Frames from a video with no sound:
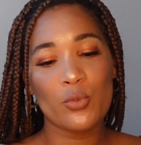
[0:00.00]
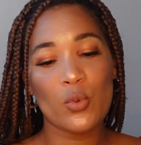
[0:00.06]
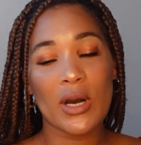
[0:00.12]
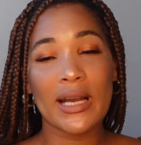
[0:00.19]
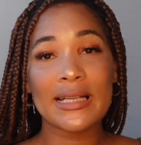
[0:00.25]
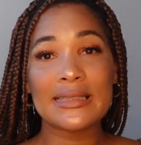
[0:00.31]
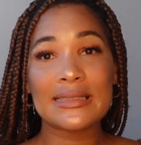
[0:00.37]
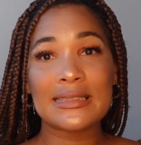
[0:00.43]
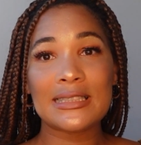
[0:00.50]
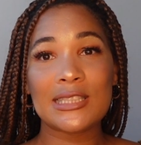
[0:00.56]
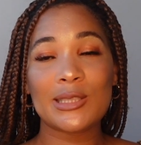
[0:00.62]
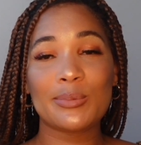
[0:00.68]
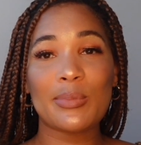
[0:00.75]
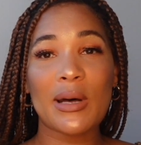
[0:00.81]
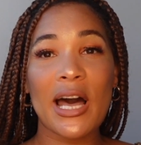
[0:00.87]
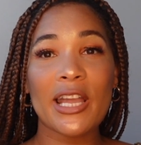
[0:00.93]
What
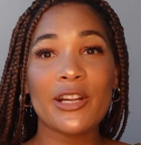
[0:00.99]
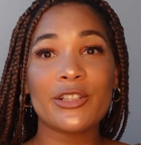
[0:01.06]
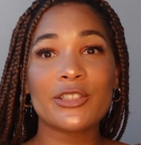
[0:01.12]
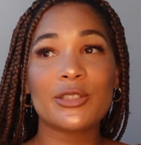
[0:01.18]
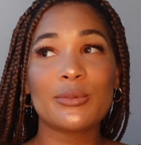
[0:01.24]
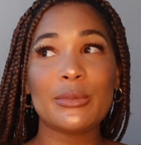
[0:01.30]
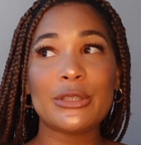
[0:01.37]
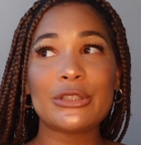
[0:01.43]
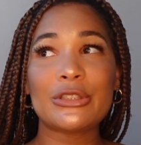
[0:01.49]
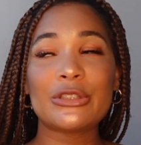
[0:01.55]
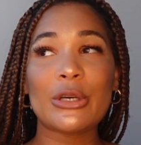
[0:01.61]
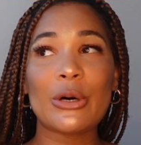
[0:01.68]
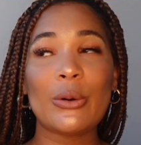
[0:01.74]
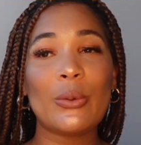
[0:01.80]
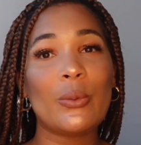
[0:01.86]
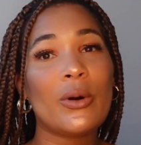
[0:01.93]
inspires me?
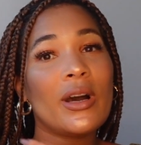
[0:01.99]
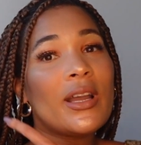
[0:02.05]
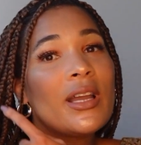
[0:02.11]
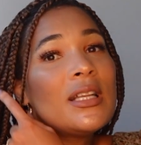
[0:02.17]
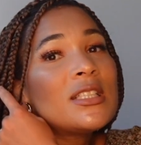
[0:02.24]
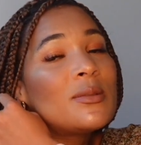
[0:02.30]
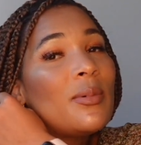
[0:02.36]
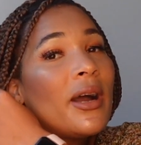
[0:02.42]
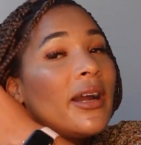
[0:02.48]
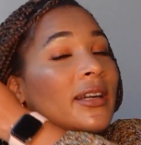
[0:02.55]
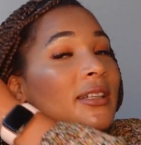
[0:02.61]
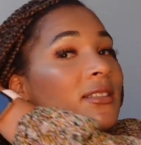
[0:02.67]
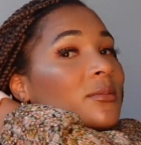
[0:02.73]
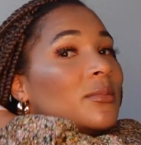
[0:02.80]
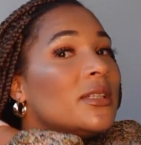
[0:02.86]
So what inspires